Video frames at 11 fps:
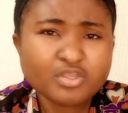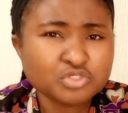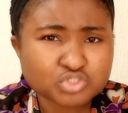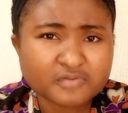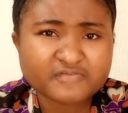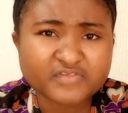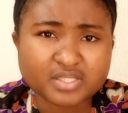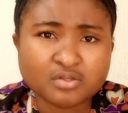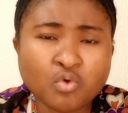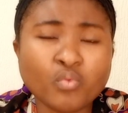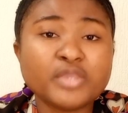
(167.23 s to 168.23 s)

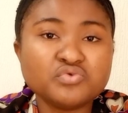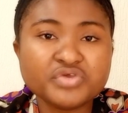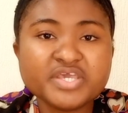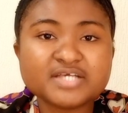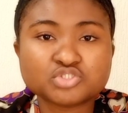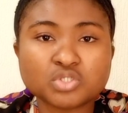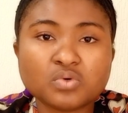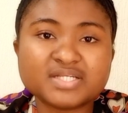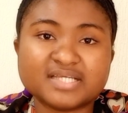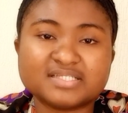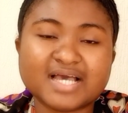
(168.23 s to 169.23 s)
something. When you hear
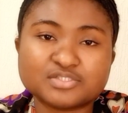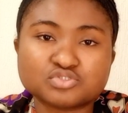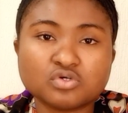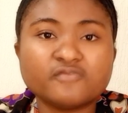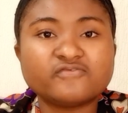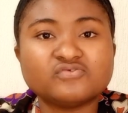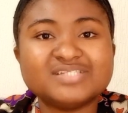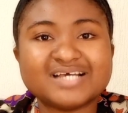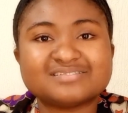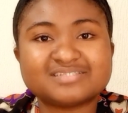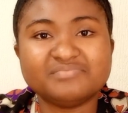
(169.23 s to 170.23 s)
someone that has gone through
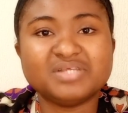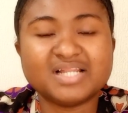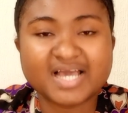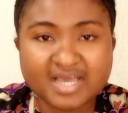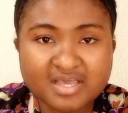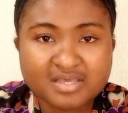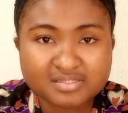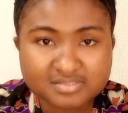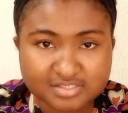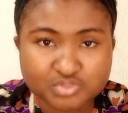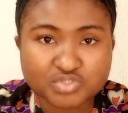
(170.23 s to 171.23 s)
that similar
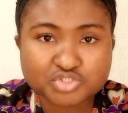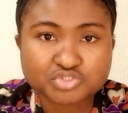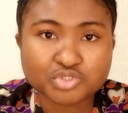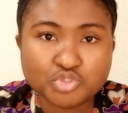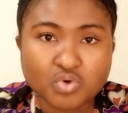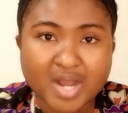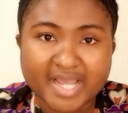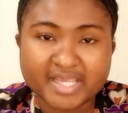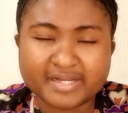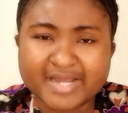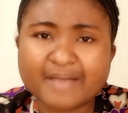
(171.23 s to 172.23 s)
situation you are
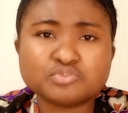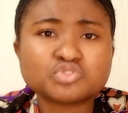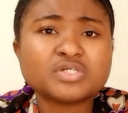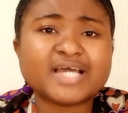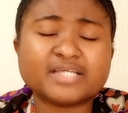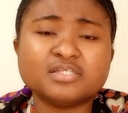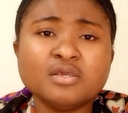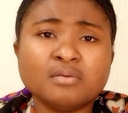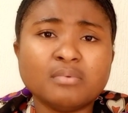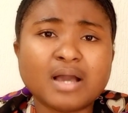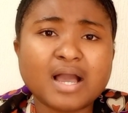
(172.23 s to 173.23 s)
in, I'm sure that
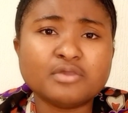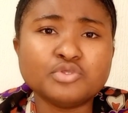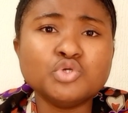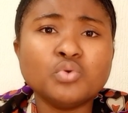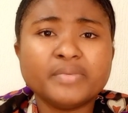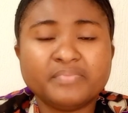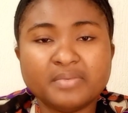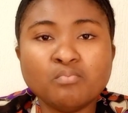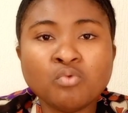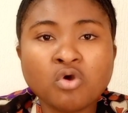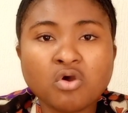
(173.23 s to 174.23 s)
you will be
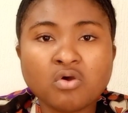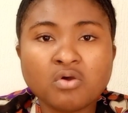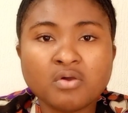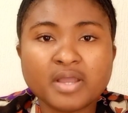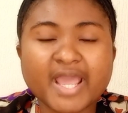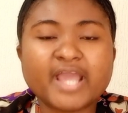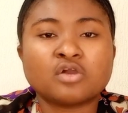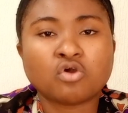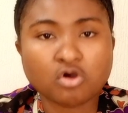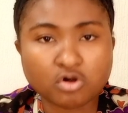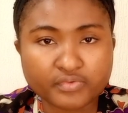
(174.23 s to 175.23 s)
more
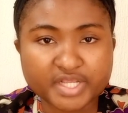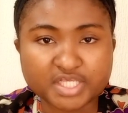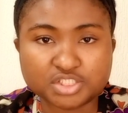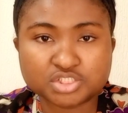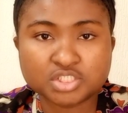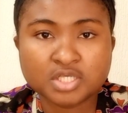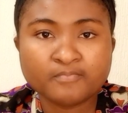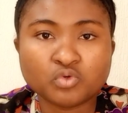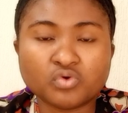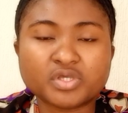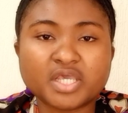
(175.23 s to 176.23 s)
encouraged,
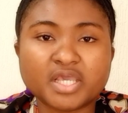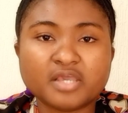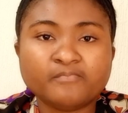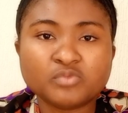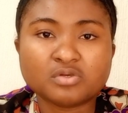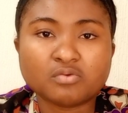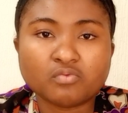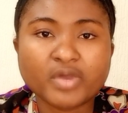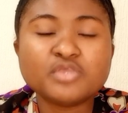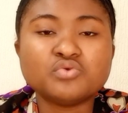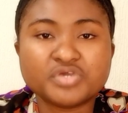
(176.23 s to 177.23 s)
okay,
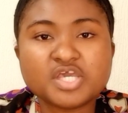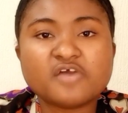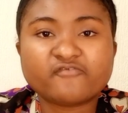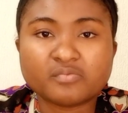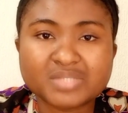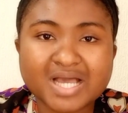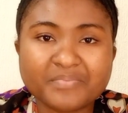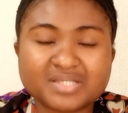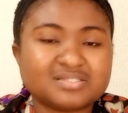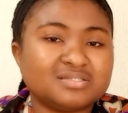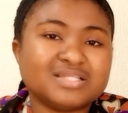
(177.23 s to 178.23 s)
when you hear from that
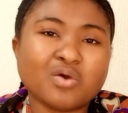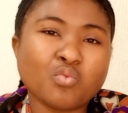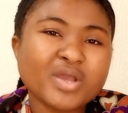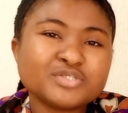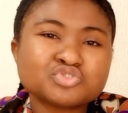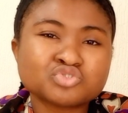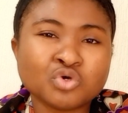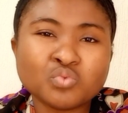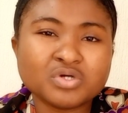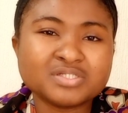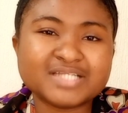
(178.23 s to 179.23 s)
person than when
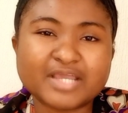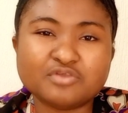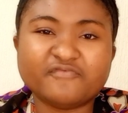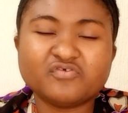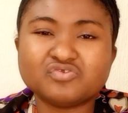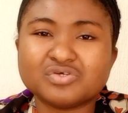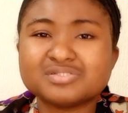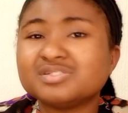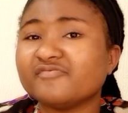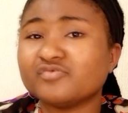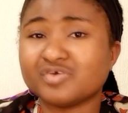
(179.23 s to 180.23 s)
someone that you feel
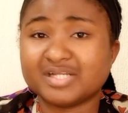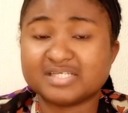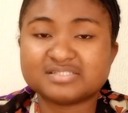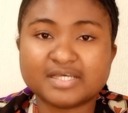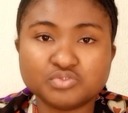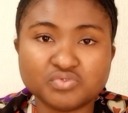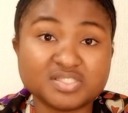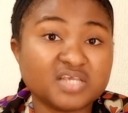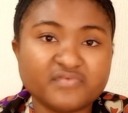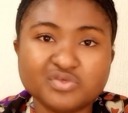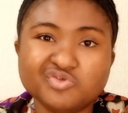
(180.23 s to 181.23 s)
doesn't even understand you is
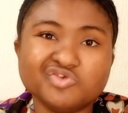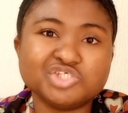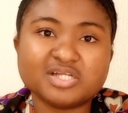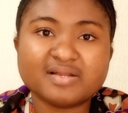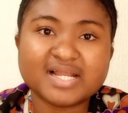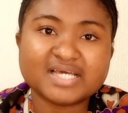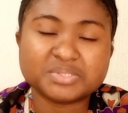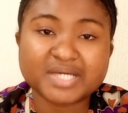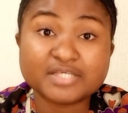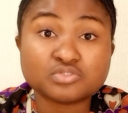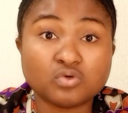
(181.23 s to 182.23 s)
giving general
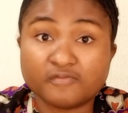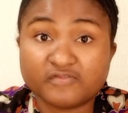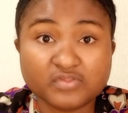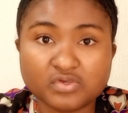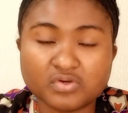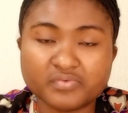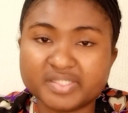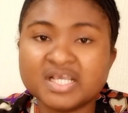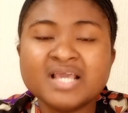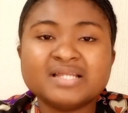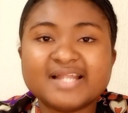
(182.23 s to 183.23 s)
advice or
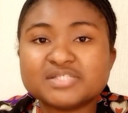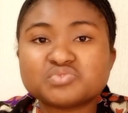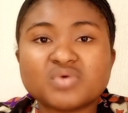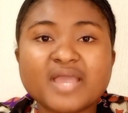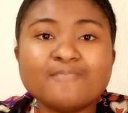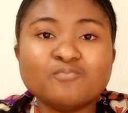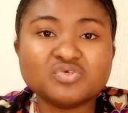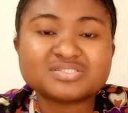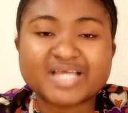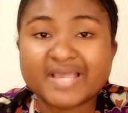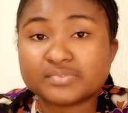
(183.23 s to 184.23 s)
theories. That's why
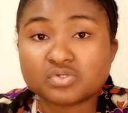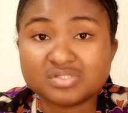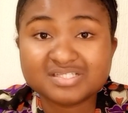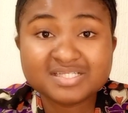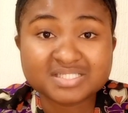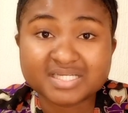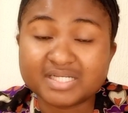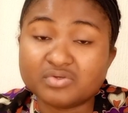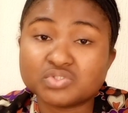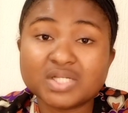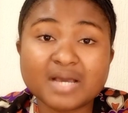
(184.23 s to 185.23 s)
most times on this
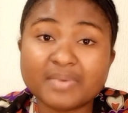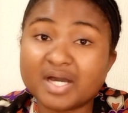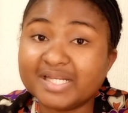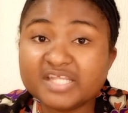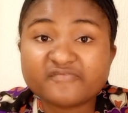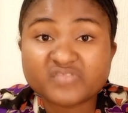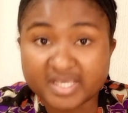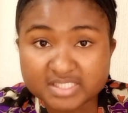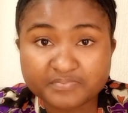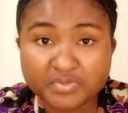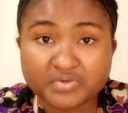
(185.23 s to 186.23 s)
channel is all about lived
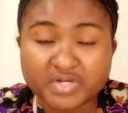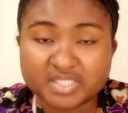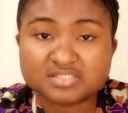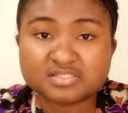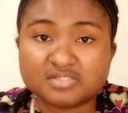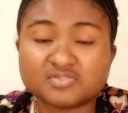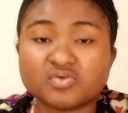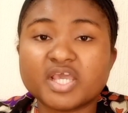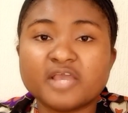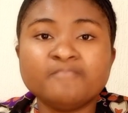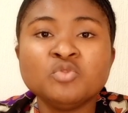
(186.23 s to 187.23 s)
experiences,
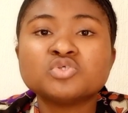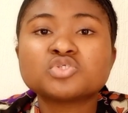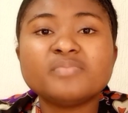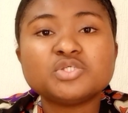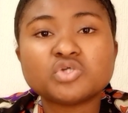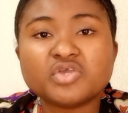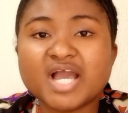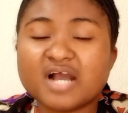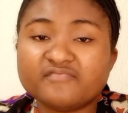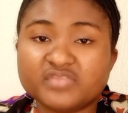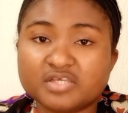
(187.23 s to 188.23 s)
okay? So make sure you
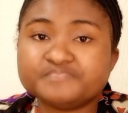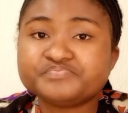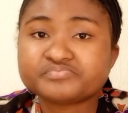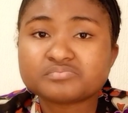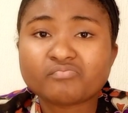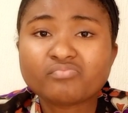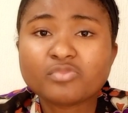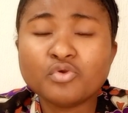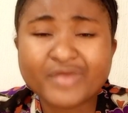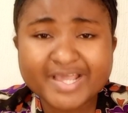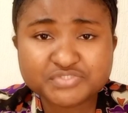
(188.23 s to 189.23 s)
have the
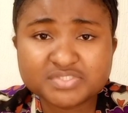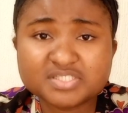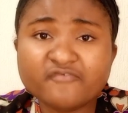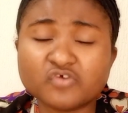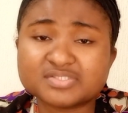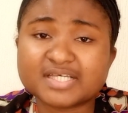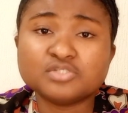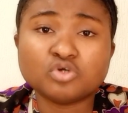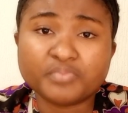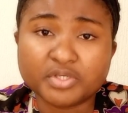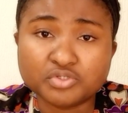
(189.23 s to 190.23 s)
right reason for
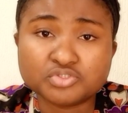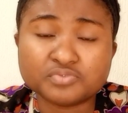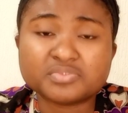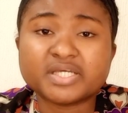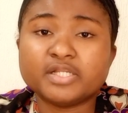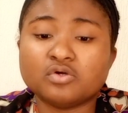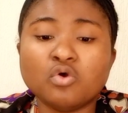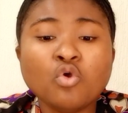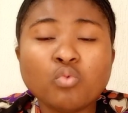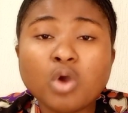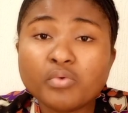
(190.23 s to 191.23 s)
starting up a YouTube channel.
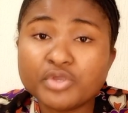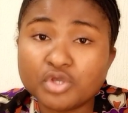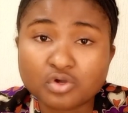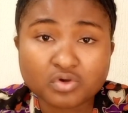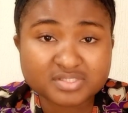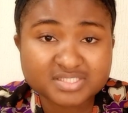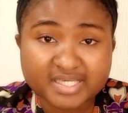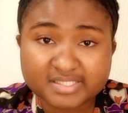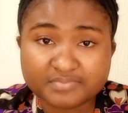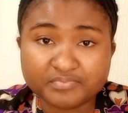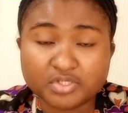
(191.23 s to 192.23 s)
What will your
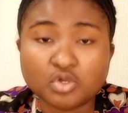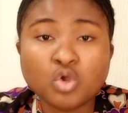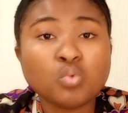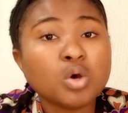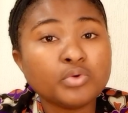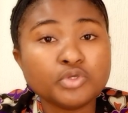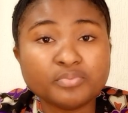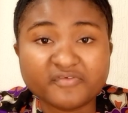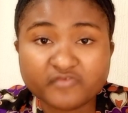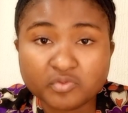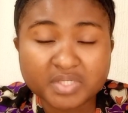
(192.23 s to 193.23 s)
content be? What will you
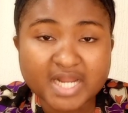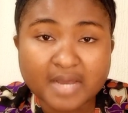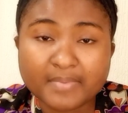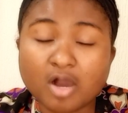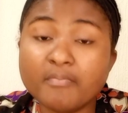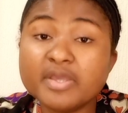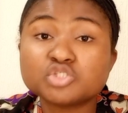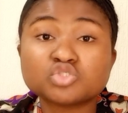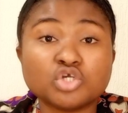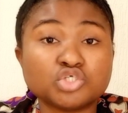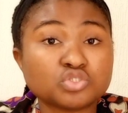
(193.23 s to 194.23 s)
be filming about? Make
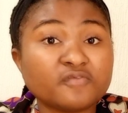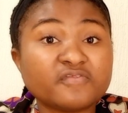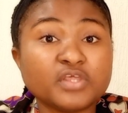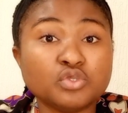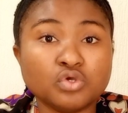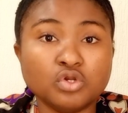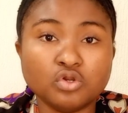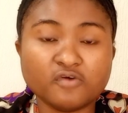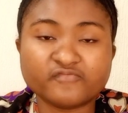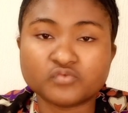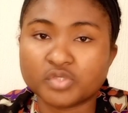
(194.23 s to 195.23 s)
sure it's something you
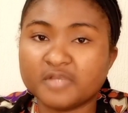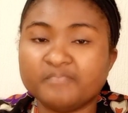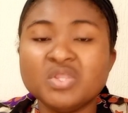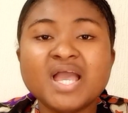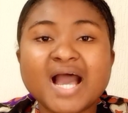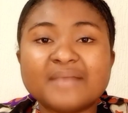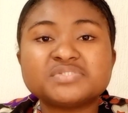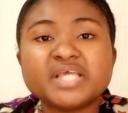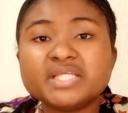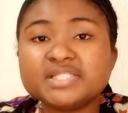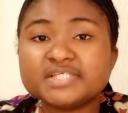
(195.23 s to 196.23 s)
love doing. I'm
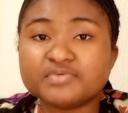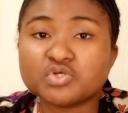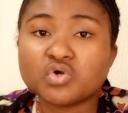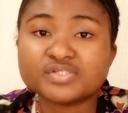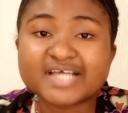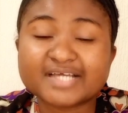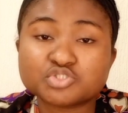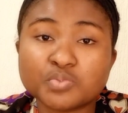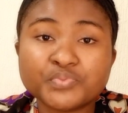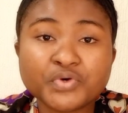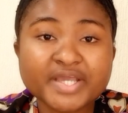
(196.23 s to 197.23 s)
saying this because at
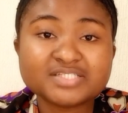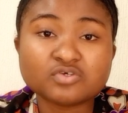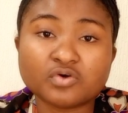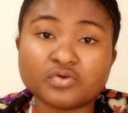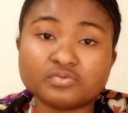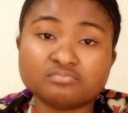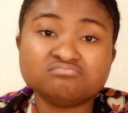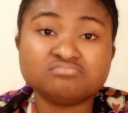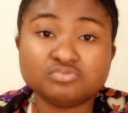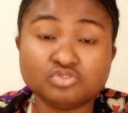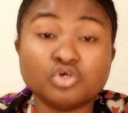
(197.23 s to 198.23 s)
some point on
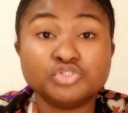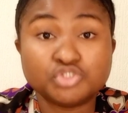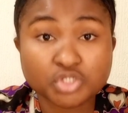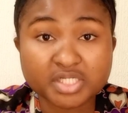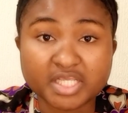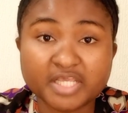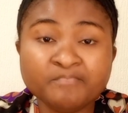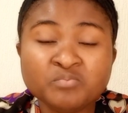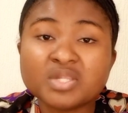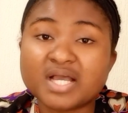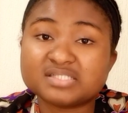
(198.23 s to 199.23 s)
your journey
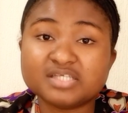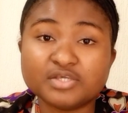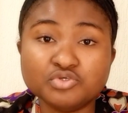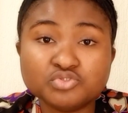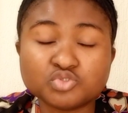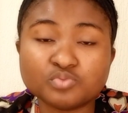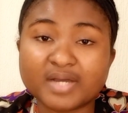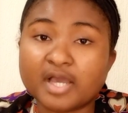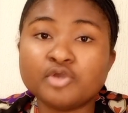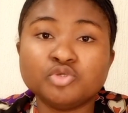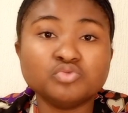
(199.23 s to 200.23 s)
as a
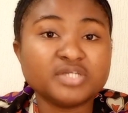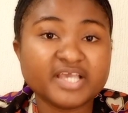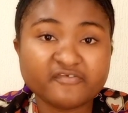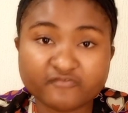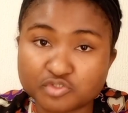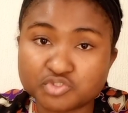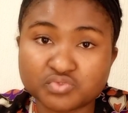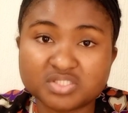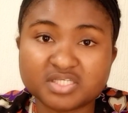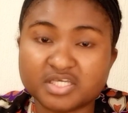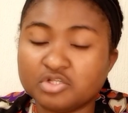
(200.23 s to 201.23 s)
YouTuber, you will get
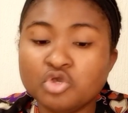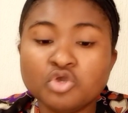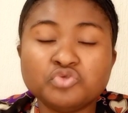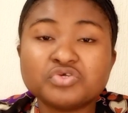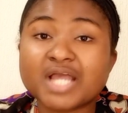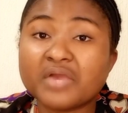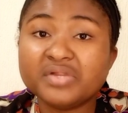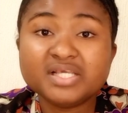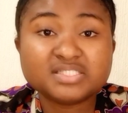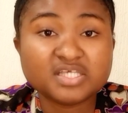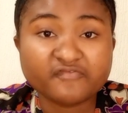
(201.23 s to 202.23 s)
frustrated. You can
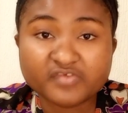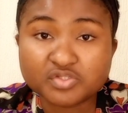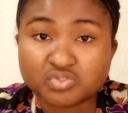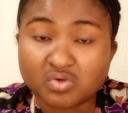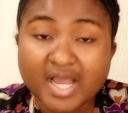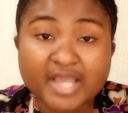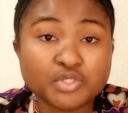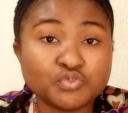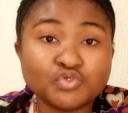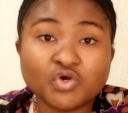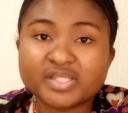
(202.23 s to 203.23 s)
release a video and
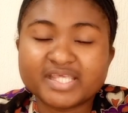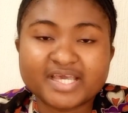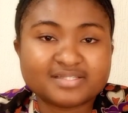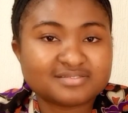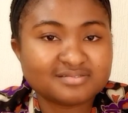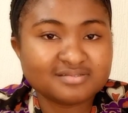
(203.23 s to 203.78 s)
you will not get